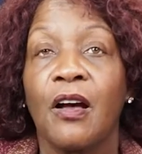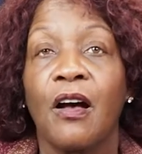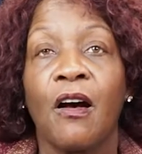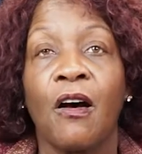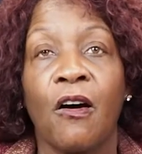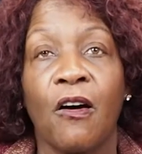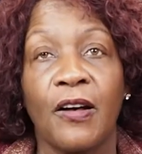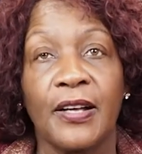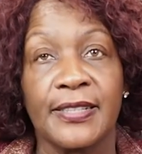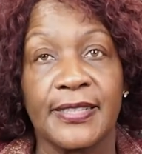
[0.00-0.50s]

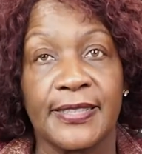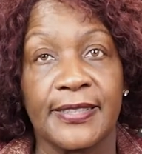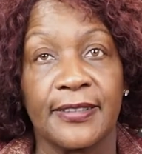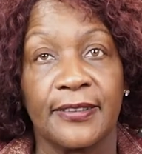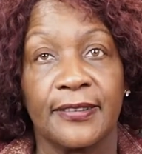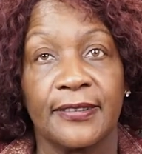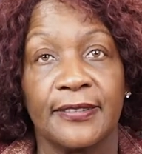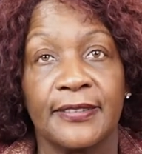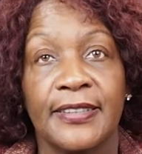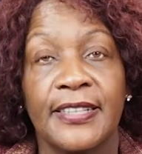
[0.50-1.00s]

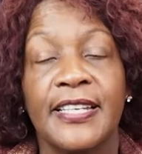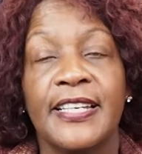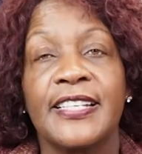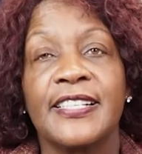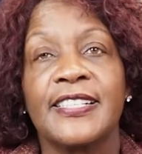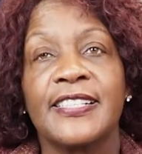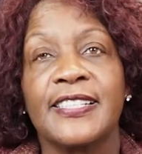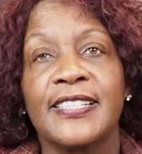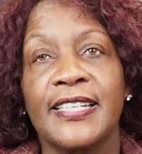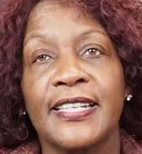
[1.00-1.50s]
Also,
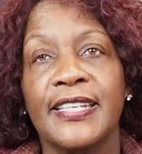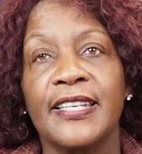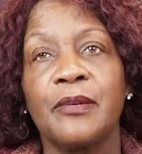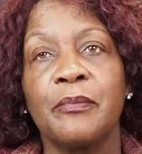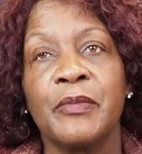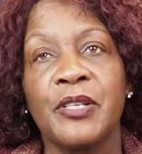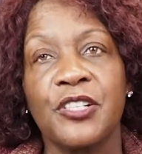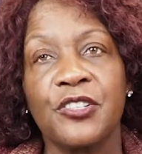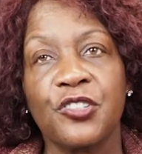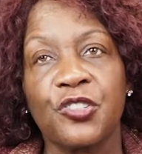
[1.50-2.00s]
City
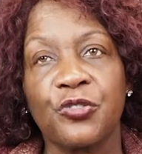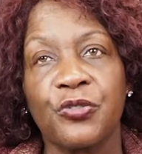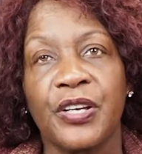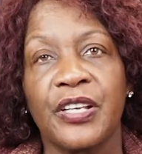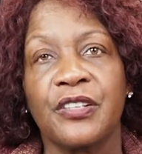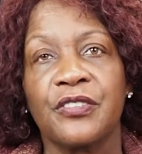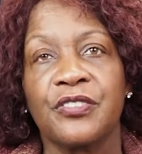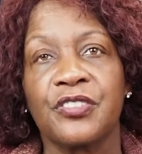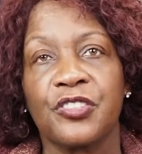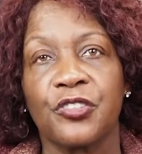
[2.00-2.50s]

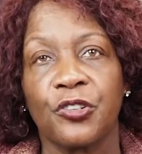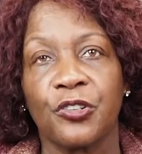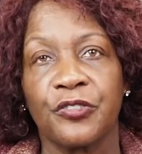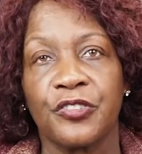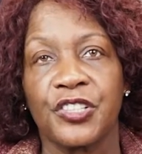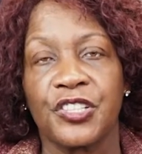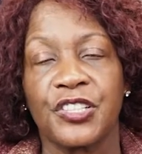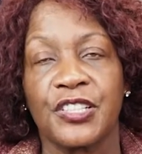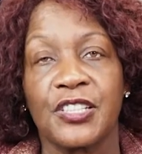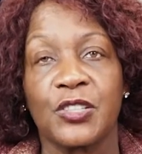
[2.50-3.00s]
Administrative
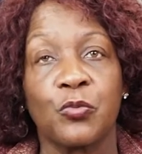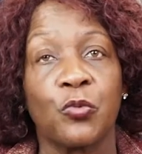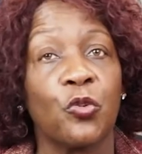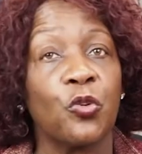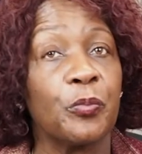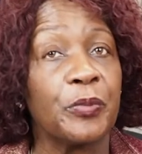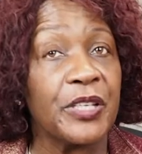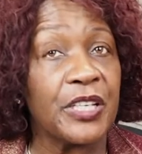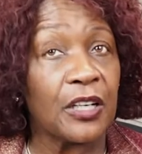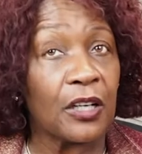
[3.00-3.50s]
Services will
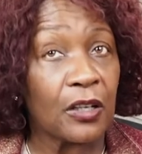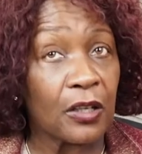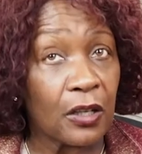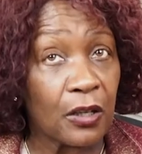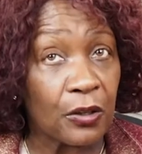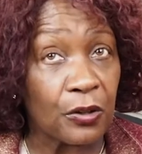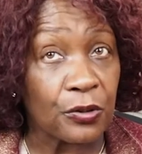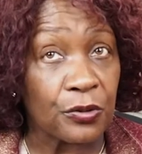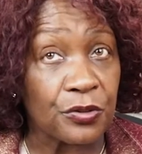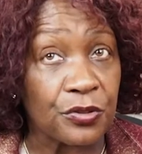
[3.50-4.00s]
be
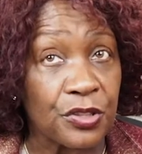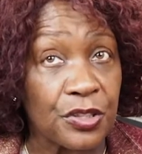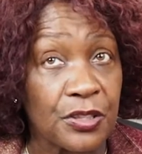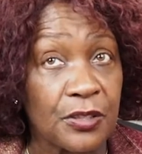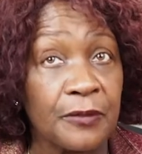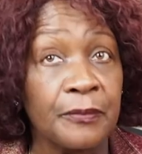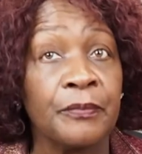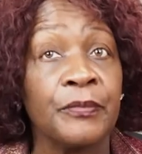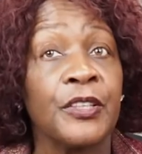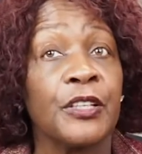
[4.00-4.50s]

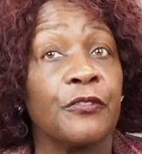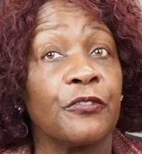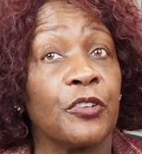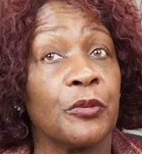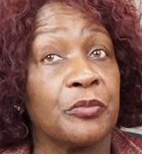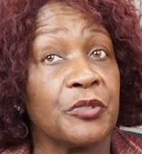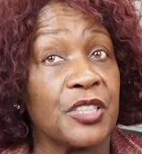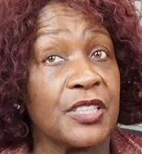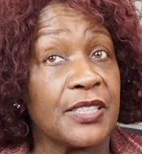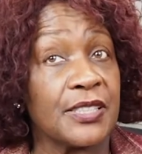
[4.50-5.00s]
closed
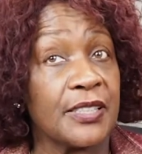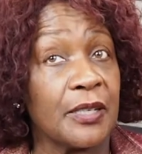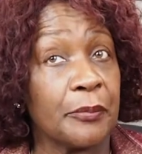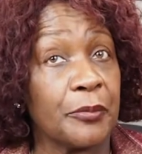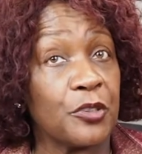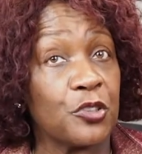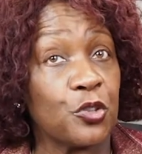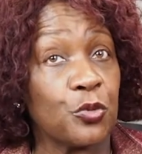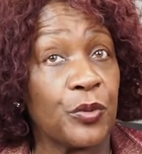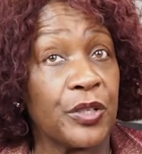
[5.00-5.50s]
from
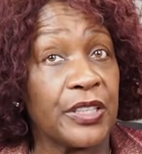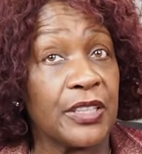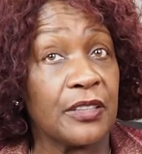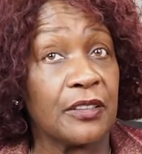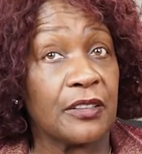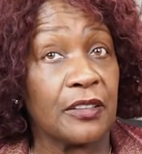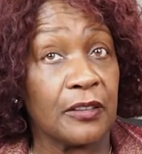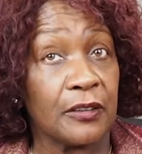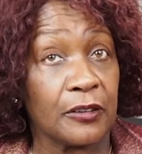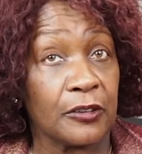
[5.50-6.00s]
December
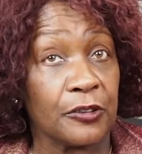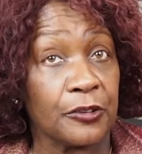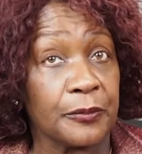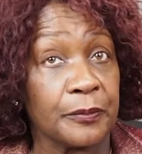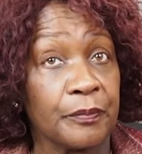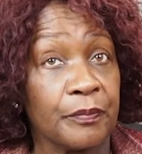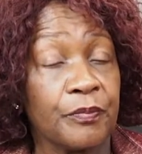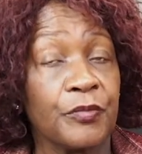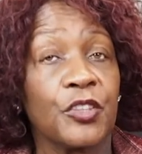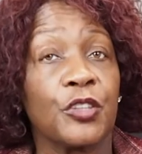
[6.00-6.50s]
23rd
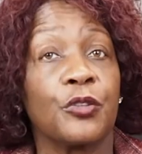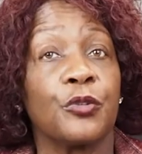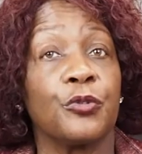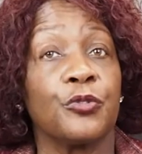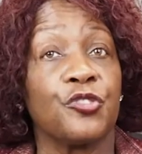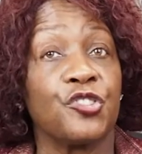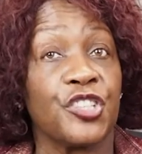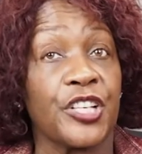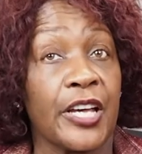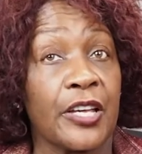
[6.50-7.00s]
through
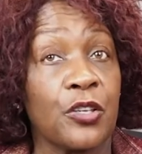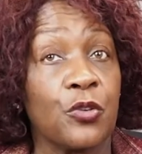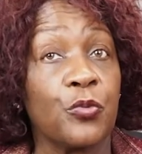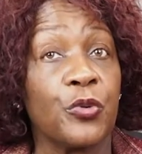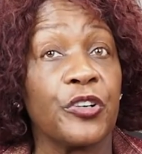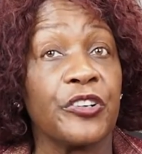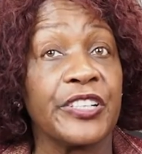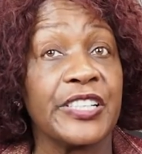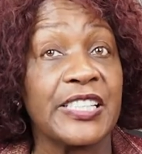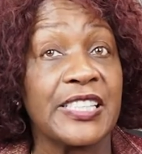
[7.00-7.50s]

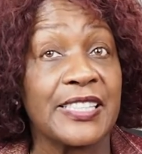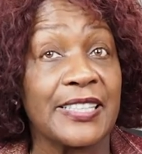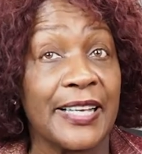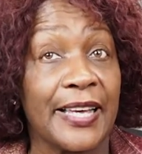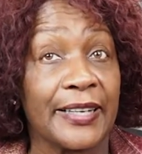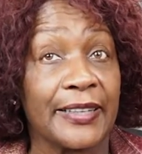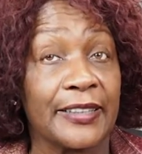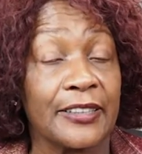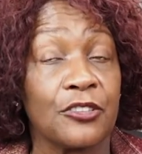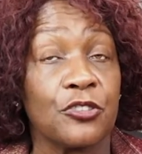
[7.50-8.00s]
January
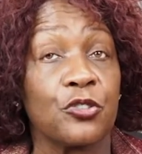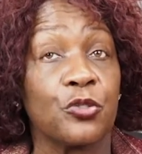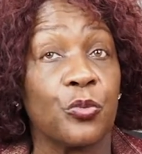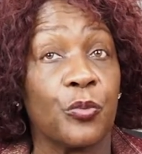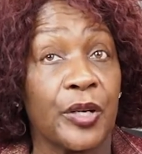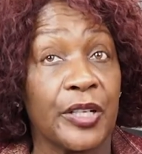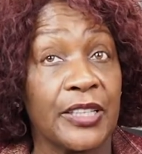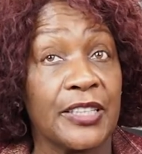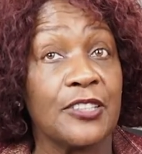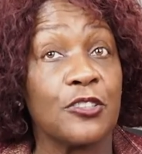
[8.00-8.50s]
2nd,
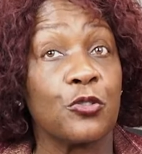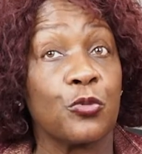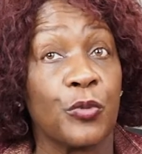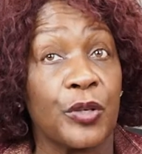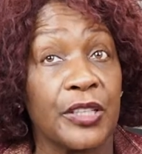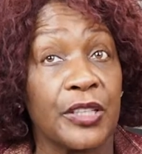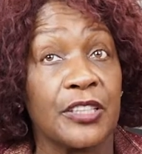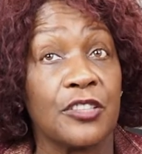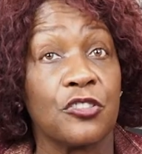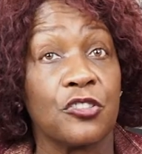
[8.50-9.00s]

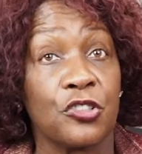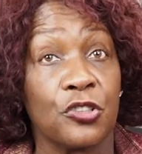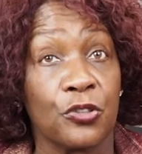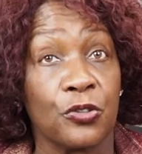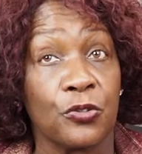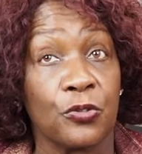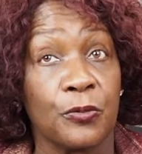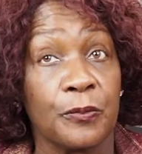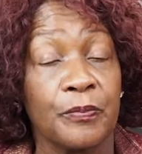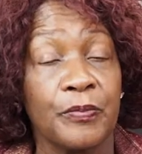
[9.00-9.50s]

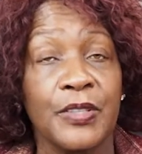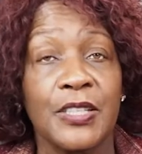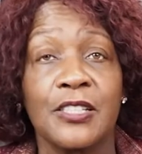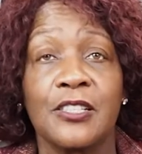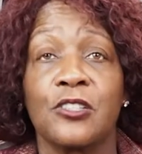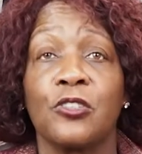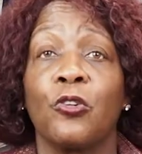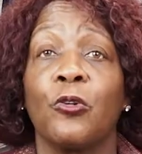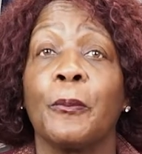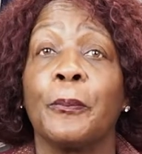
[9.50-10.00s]
2022.
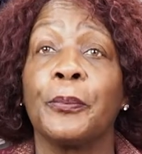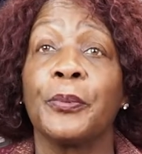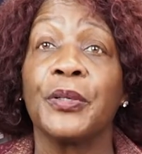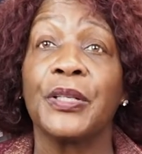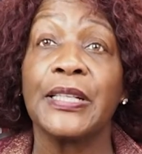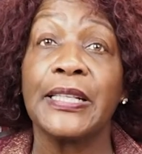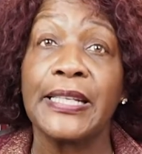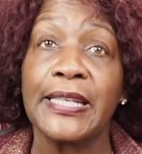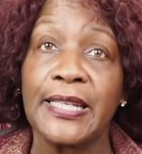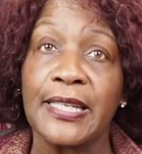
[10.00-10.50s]
So
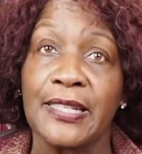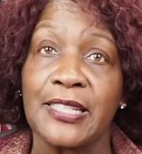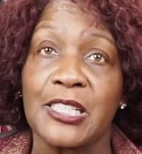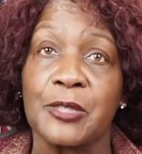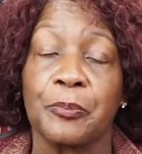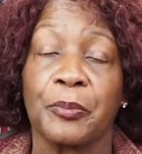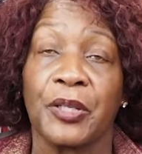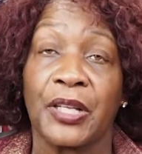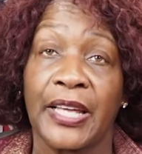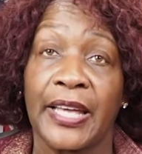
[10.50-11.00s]
please
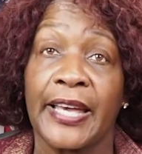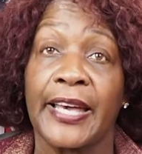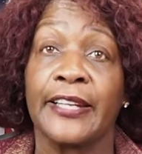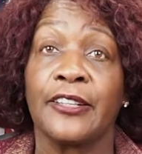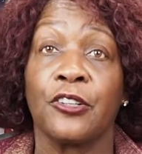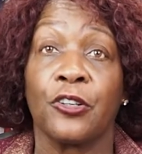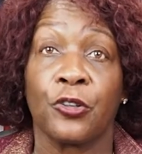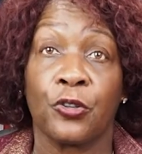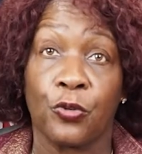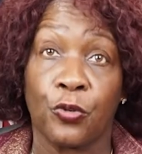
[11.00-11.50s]
plan
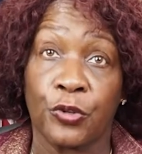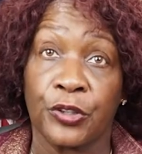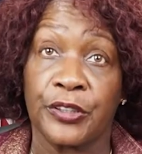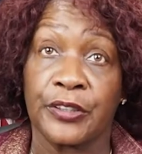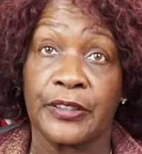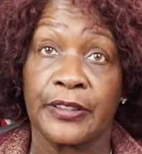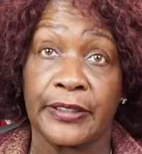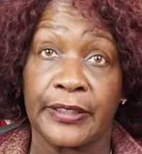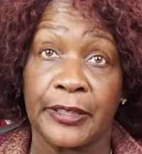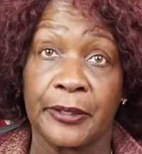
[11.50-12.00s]

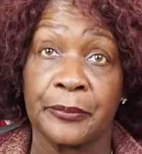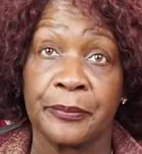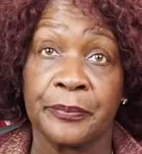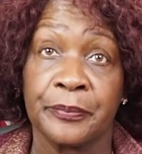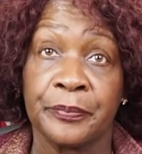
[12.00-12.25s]
accordingly.